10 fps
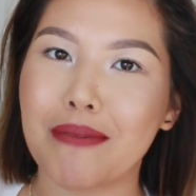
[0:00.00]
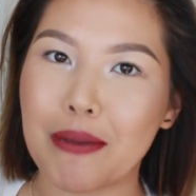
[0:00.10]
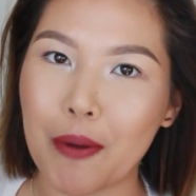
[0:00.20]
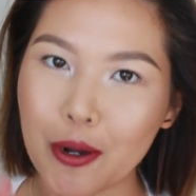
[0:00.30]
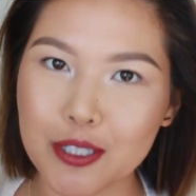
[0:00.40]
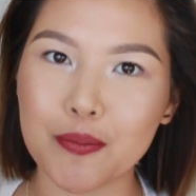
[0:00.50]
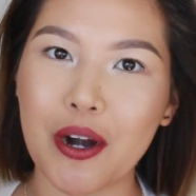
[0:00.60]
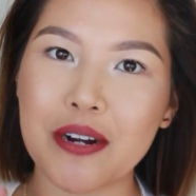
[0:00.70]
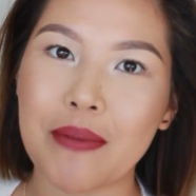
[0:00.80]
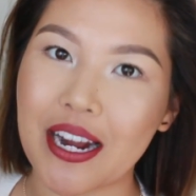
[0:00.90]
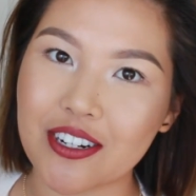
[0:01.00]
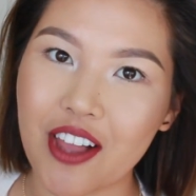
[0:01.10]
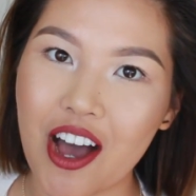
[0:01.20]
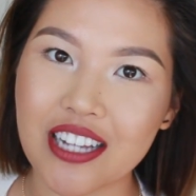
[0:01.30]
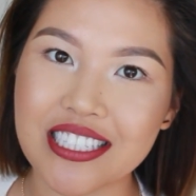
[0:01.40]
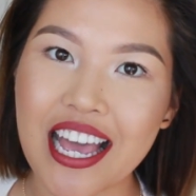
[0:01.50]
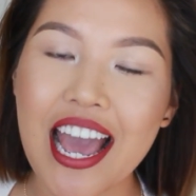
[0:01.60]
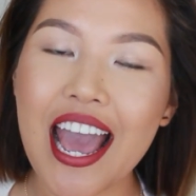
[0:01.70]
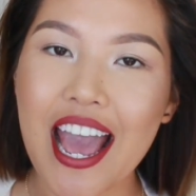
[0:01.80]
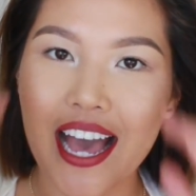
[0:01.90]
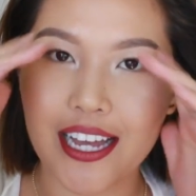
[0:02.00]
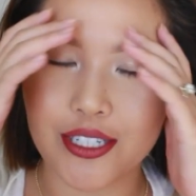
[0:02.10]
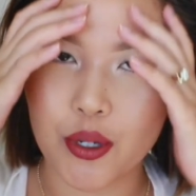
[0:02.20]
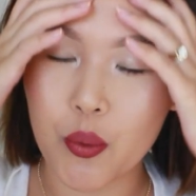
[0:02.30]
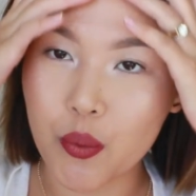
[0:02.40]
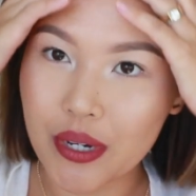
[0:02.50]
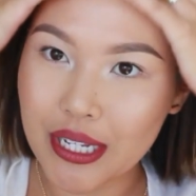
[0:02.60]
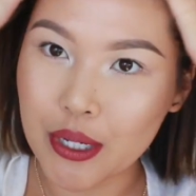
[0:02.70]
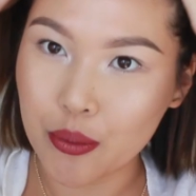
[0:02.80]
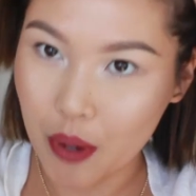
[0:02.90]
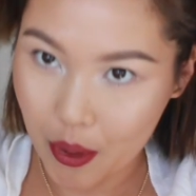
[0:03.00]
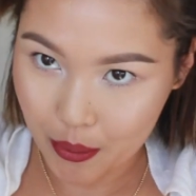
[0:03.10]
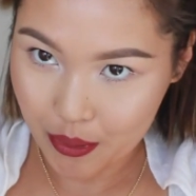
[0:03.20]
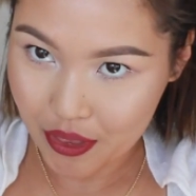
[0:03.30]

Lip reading: my postpartum hair loss and regrowth.